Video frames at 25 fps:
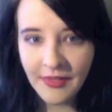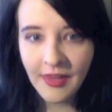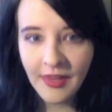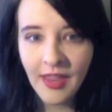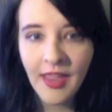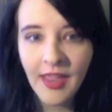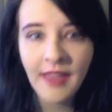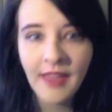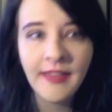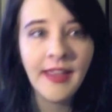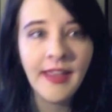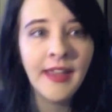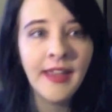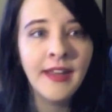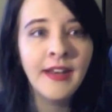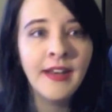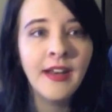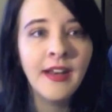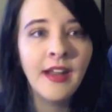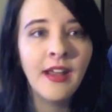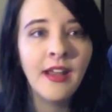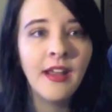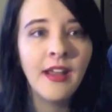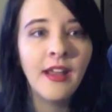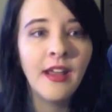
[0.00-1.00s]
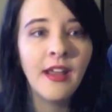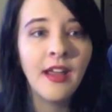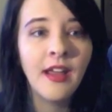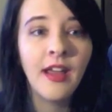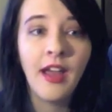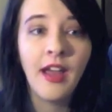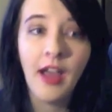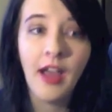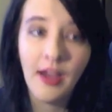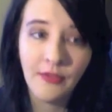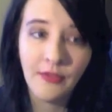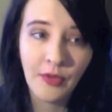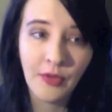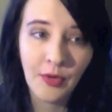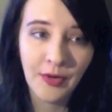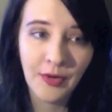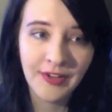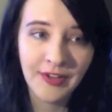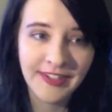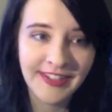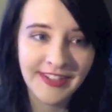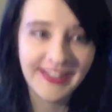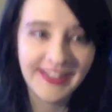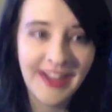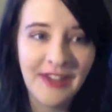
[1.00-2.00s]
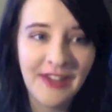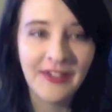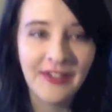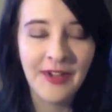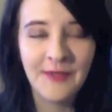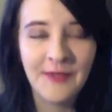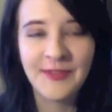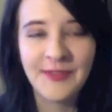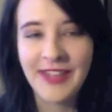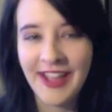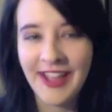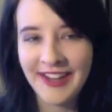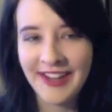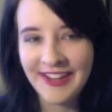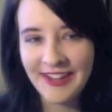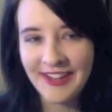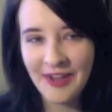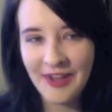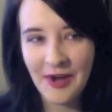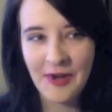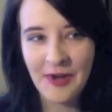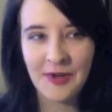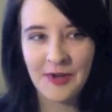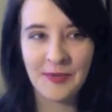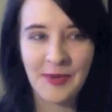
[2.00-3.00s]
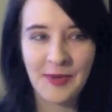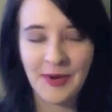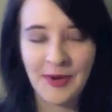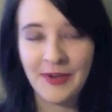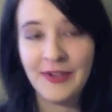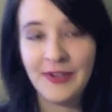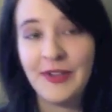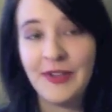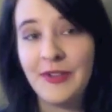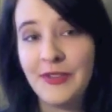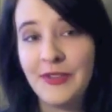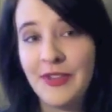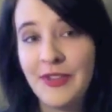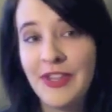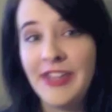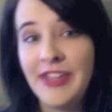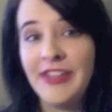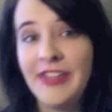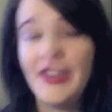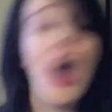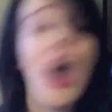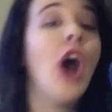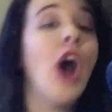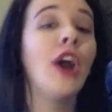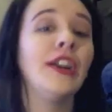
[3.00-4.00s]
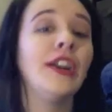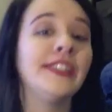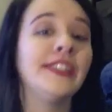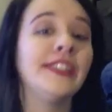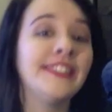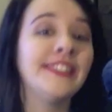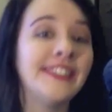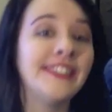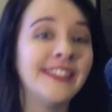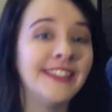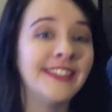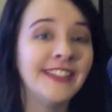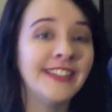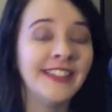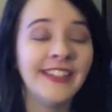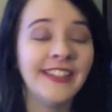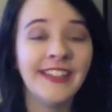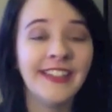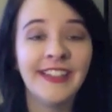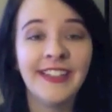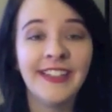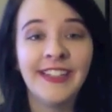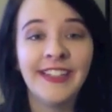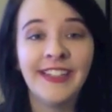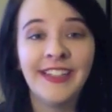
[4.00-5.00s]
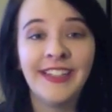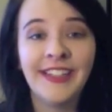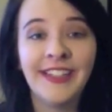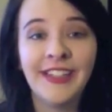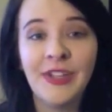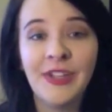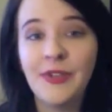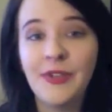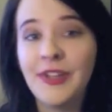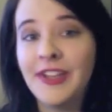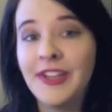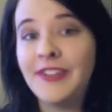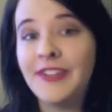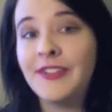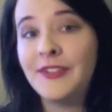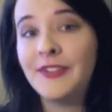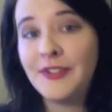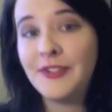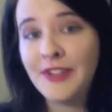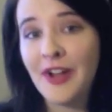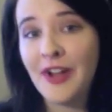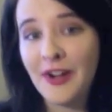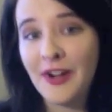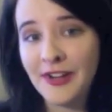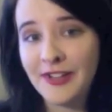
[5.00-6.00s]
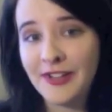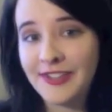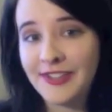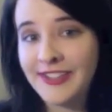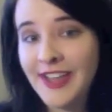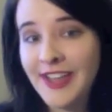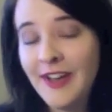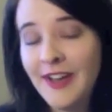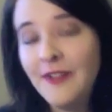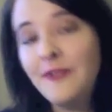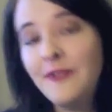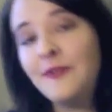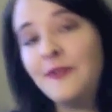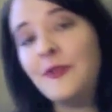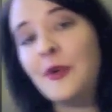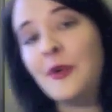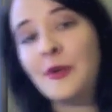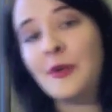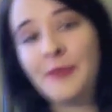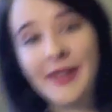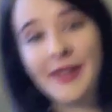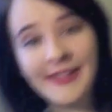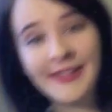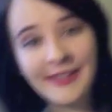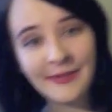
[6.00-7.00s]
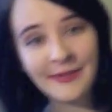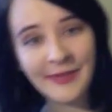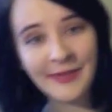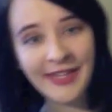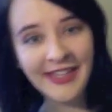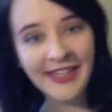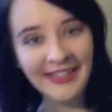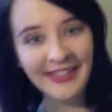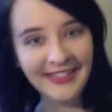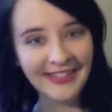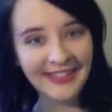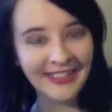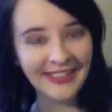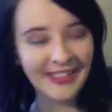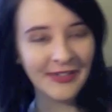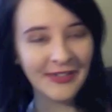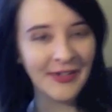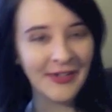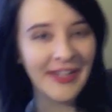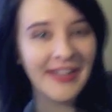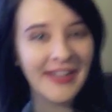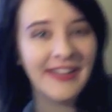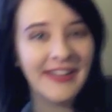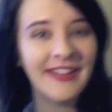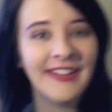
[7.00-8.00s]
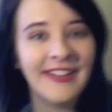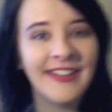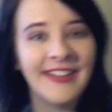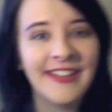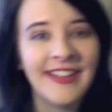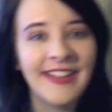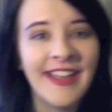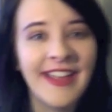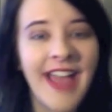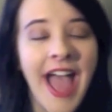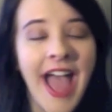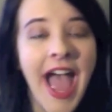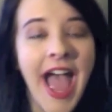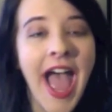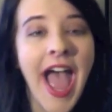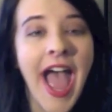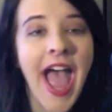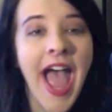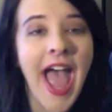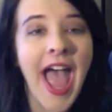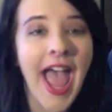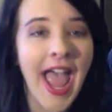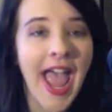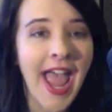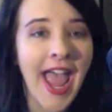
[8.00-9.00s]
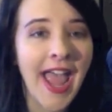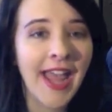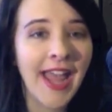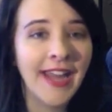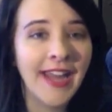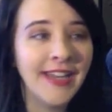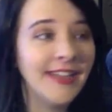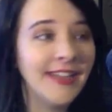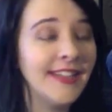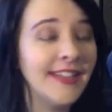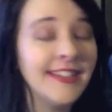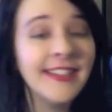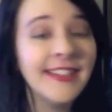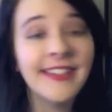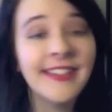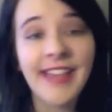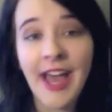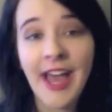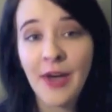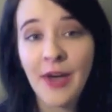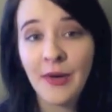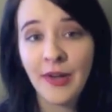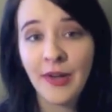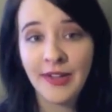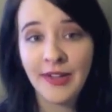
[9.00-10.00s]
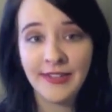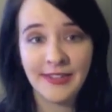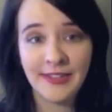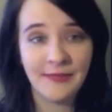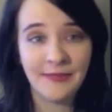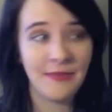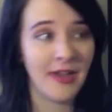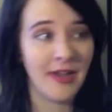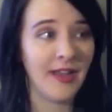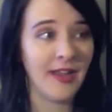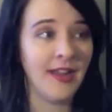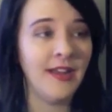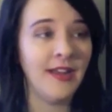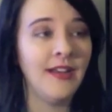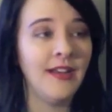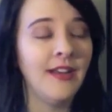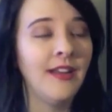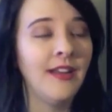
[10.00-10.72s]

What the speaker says: then, of course, now comes kind of the harder part, the art. You can either do the art yourself or pay somebody else to do it. And this is how I did mine.